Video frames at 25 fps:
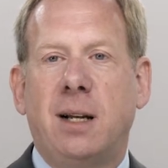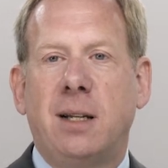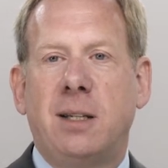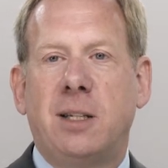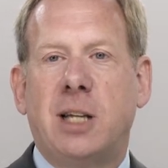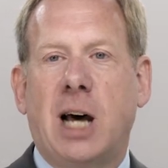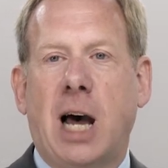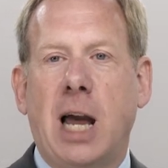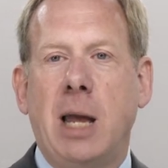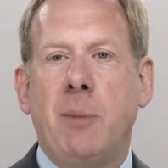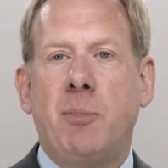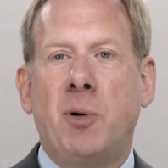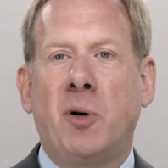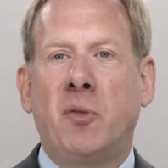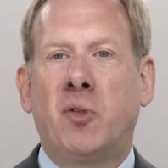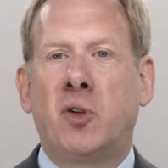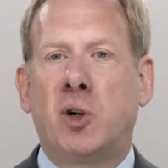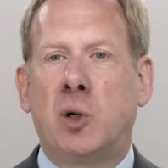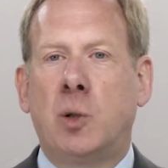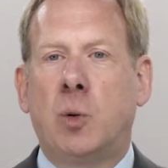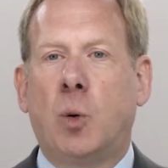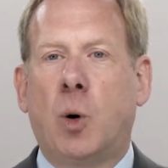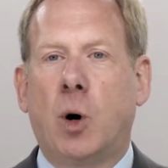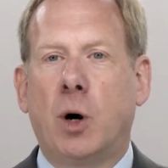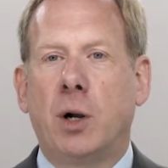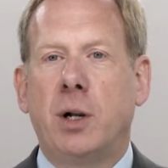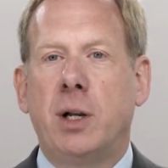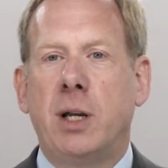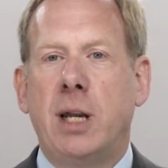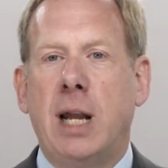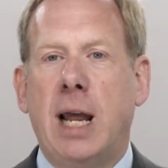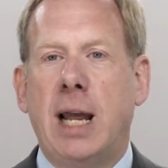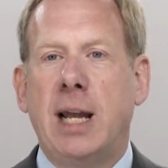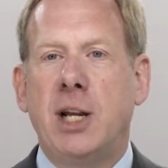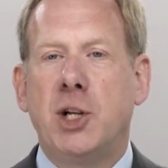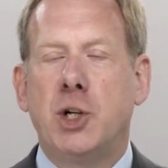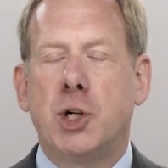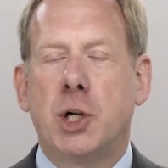type of
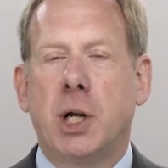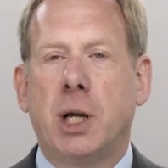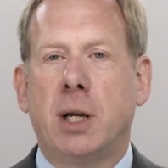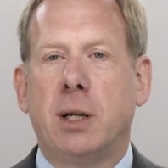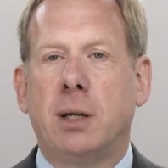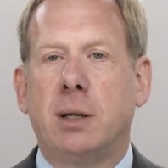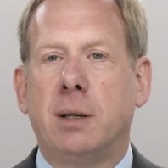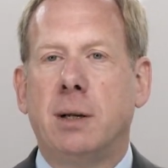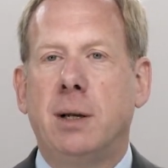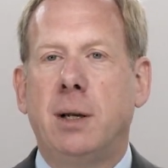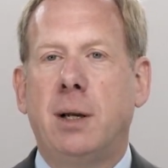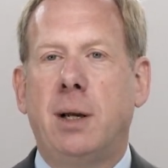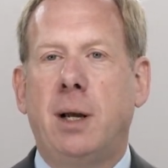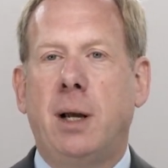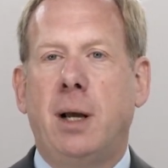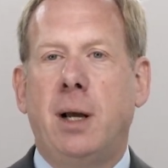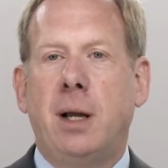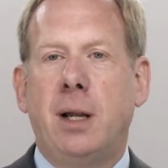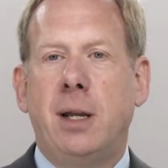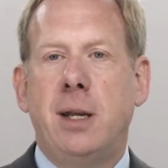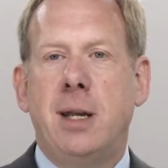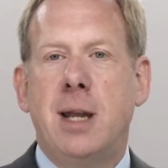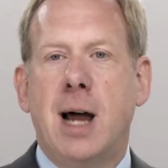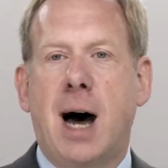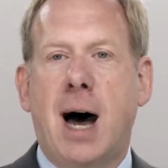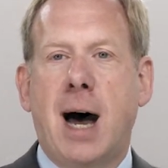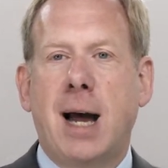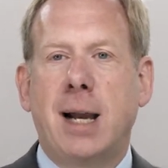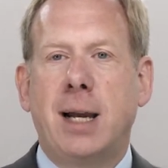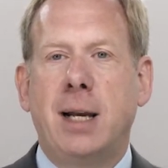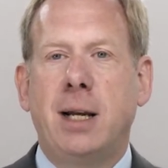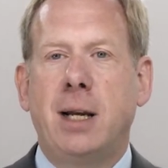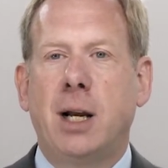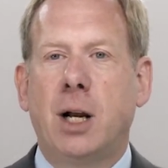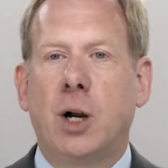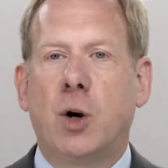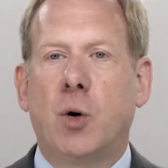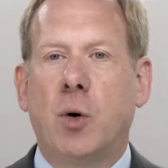coordination, not
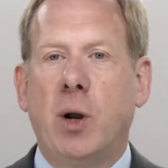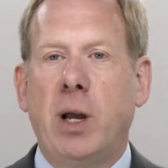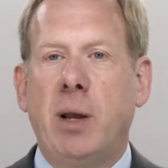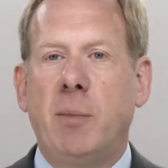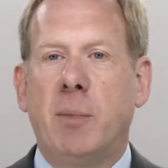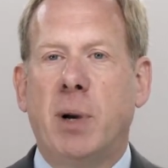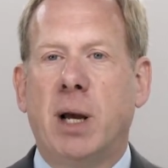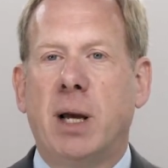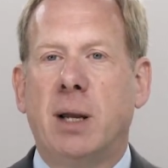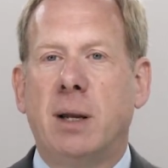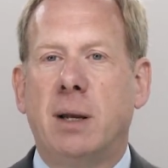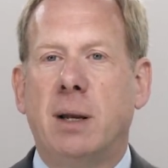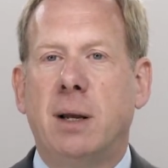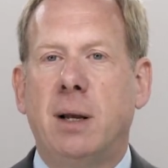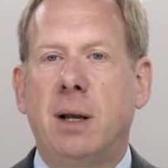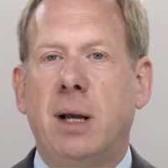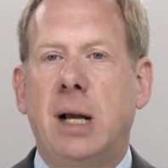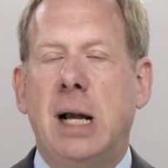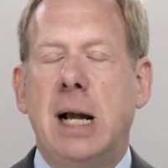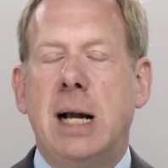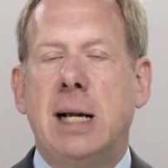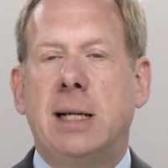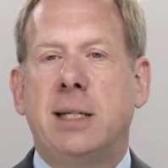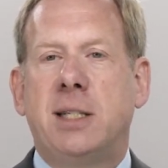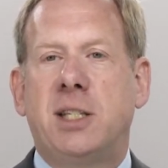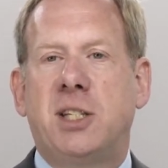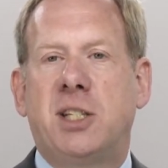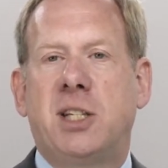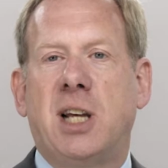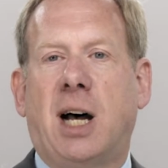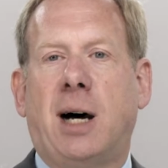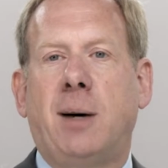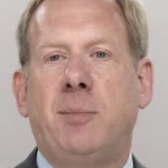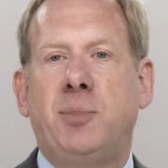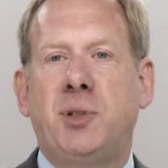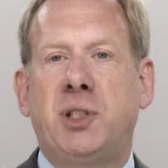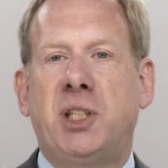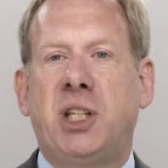an agreement,
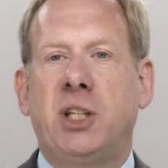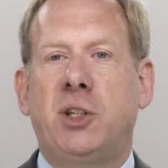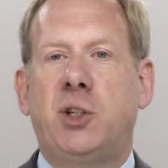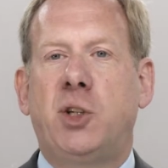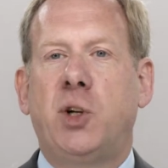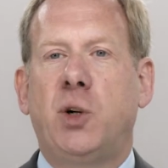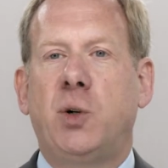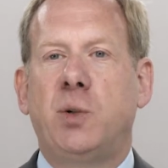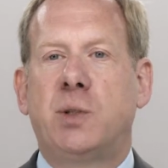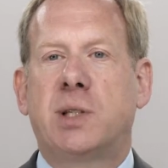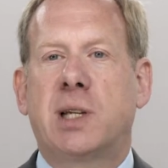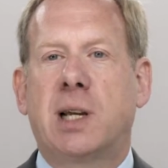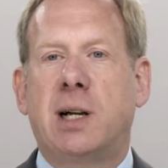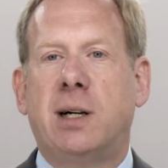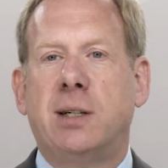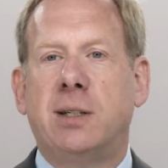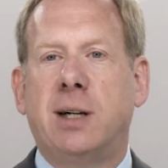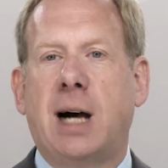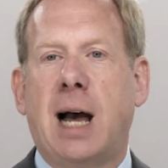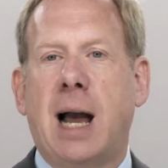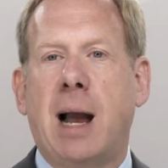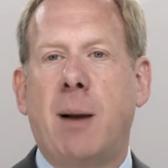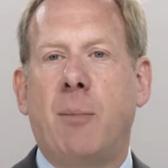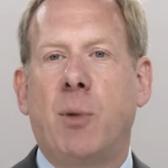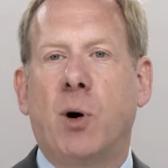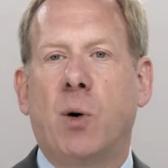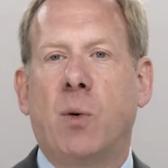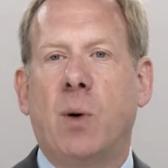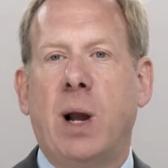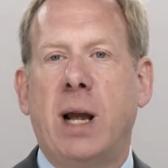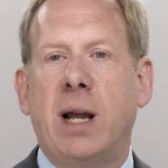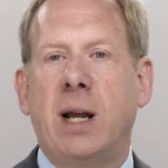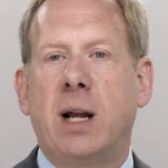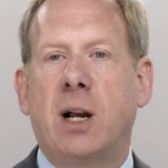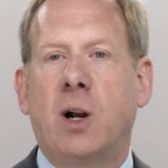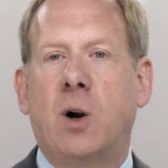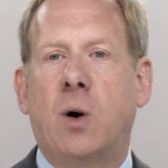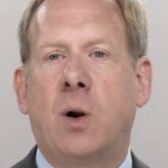substitutes
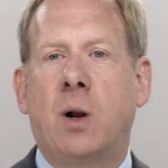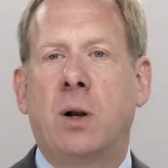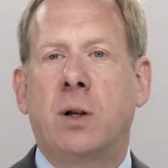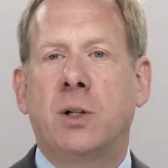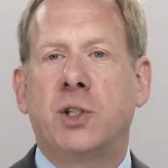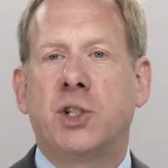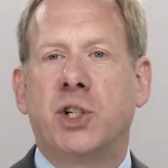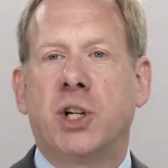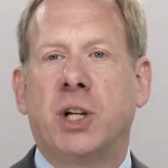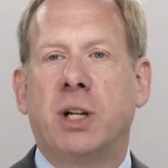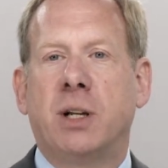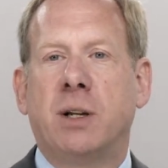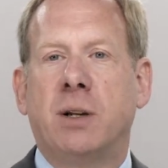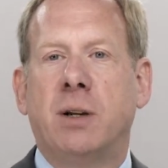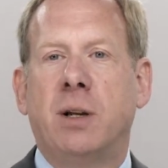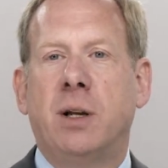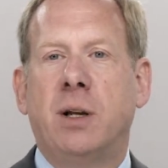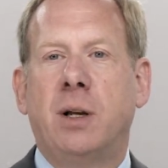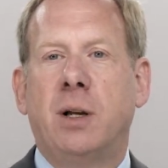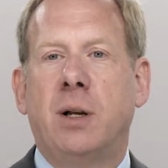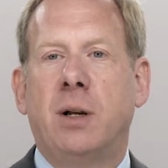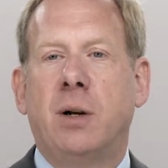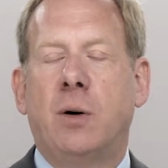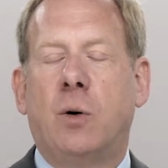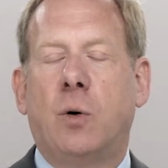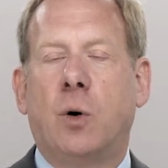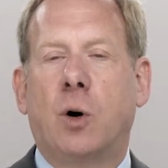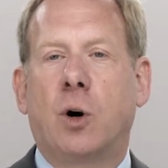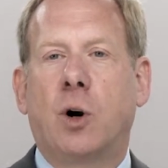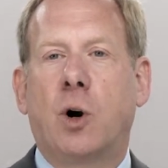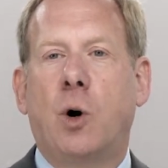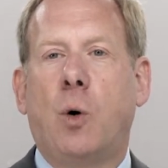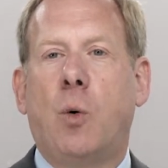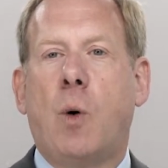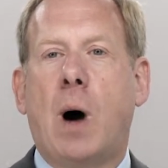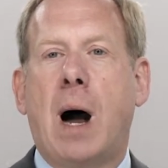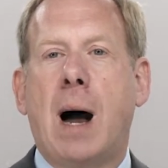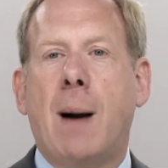collaboration or
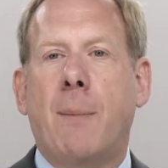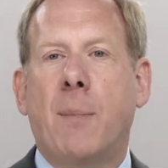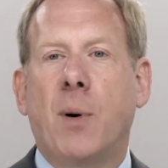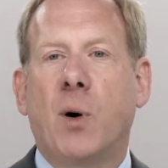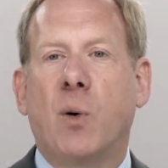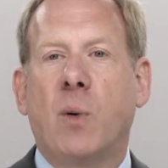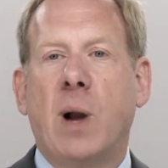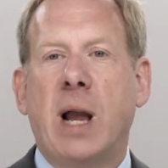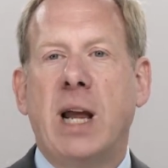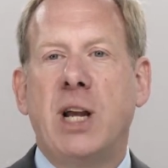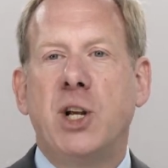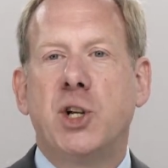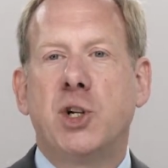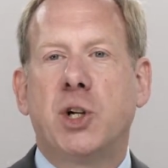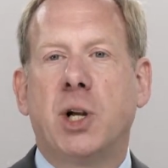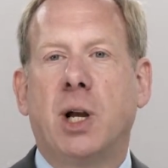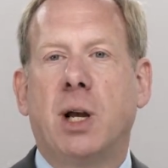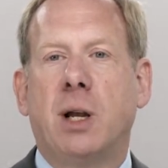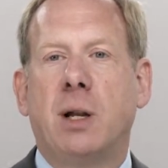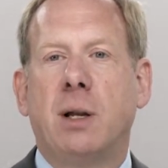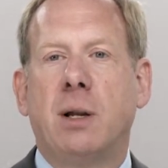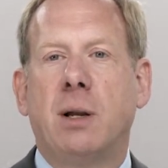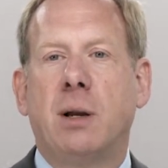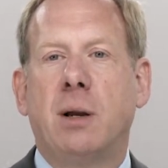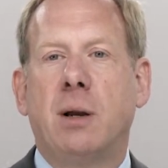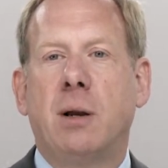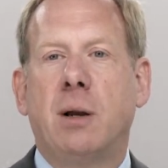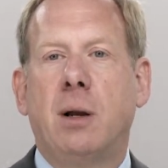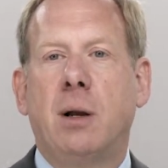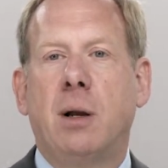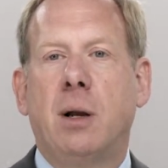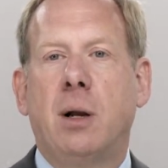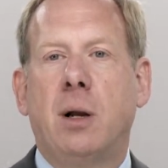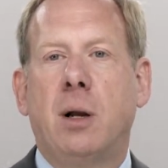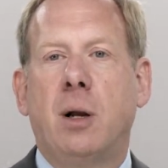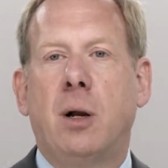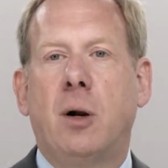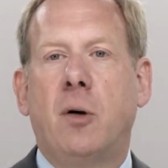cooperation
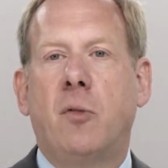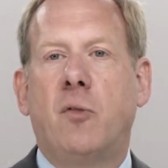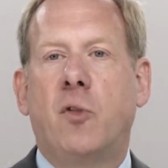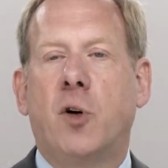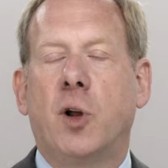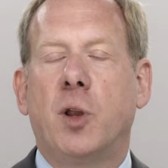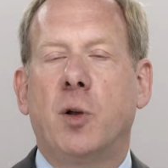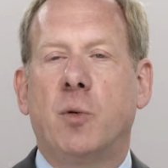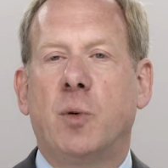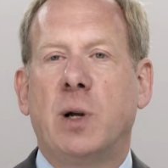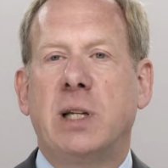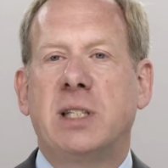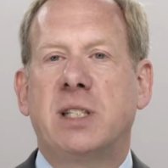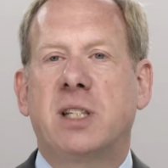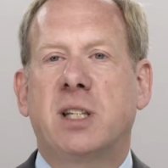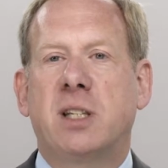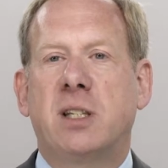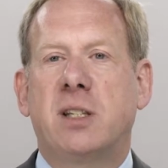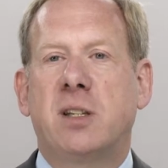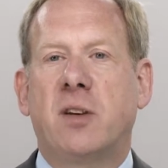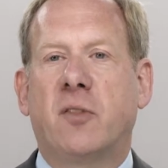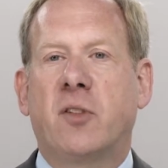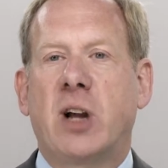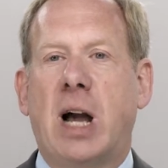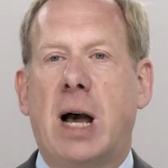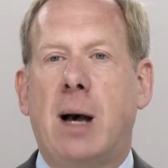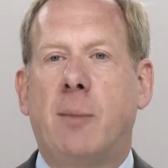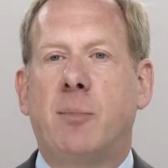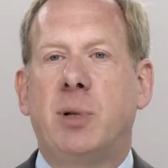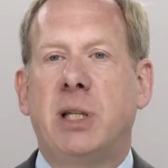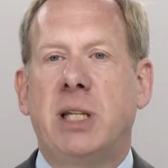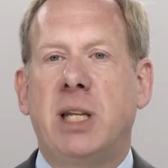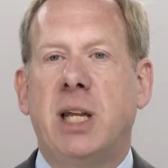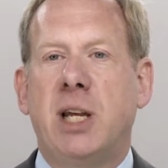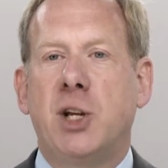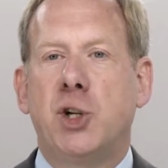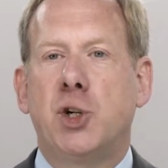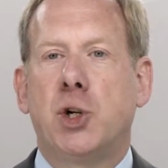for the risks of
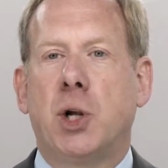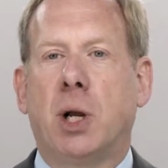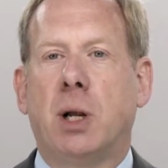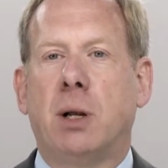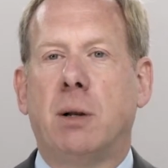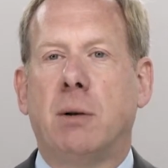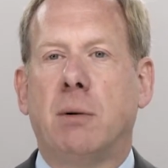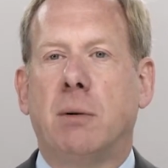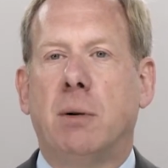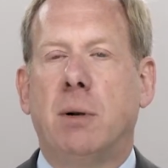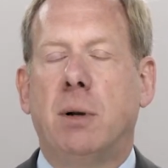competition.